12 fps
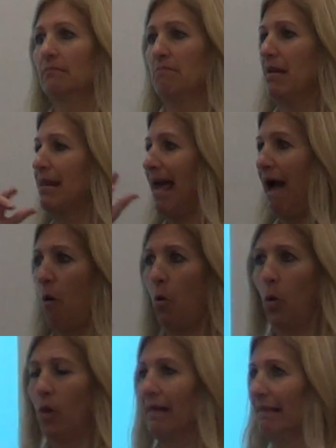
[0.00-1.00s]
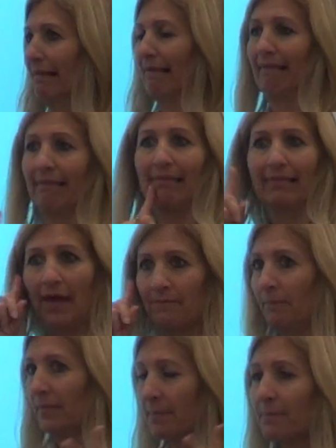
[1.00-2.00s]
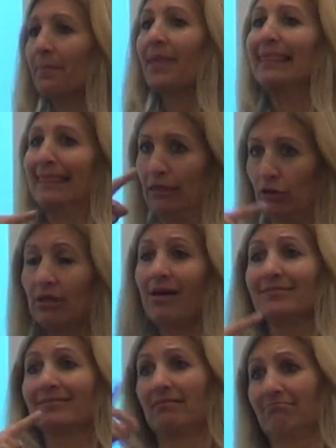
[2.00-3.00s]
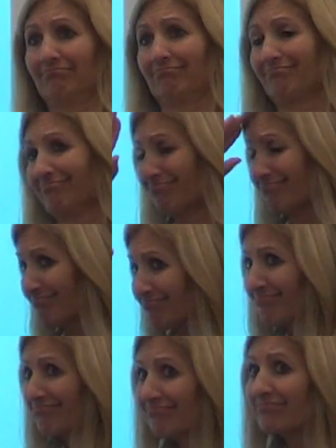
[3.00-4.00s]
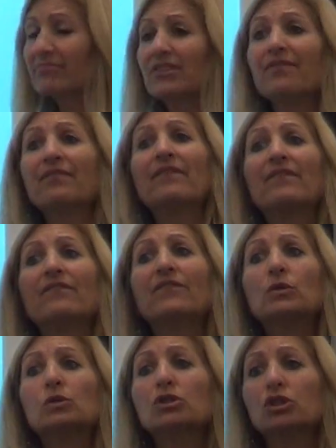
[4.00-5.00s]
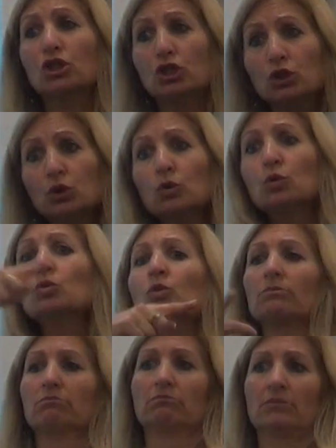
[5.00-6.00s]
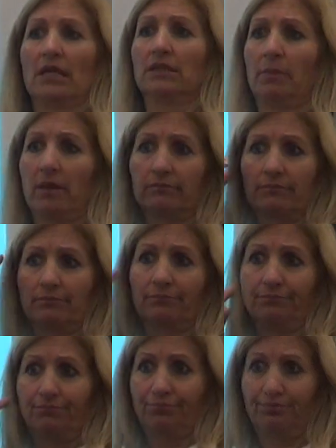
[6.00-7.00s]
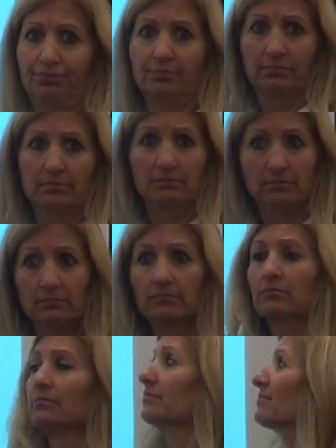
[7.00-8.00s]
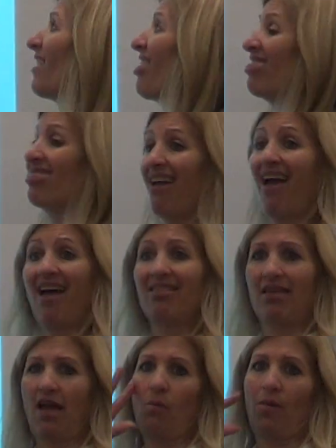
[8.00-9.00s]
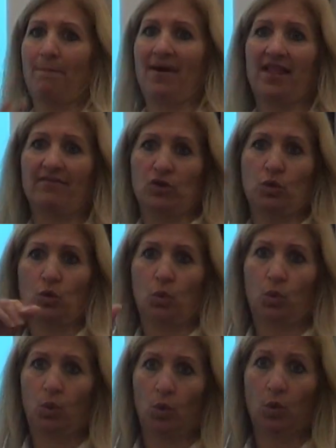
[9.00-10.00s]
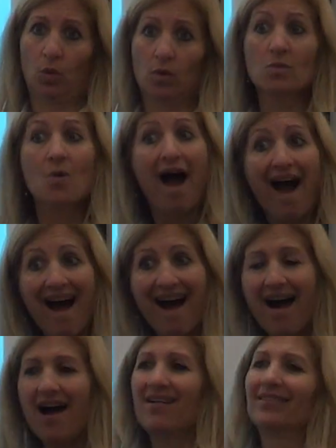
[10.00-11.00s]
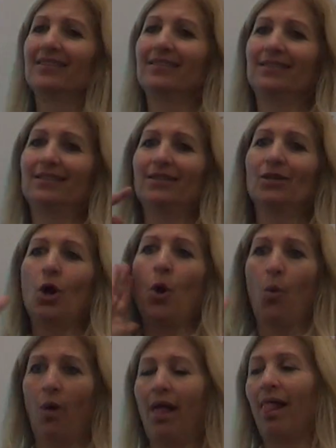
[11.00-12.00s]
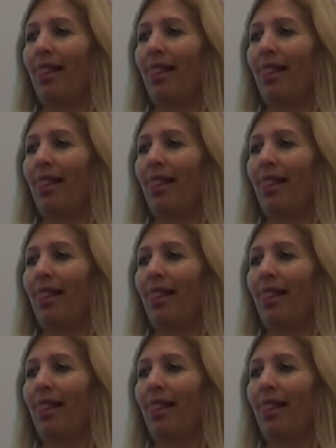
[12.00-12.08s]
This is something that I stress often for people. Not all hearing people understand this, so in the future, this is a possibility, say that your hearing depletes, and this will be a benefit for all of you.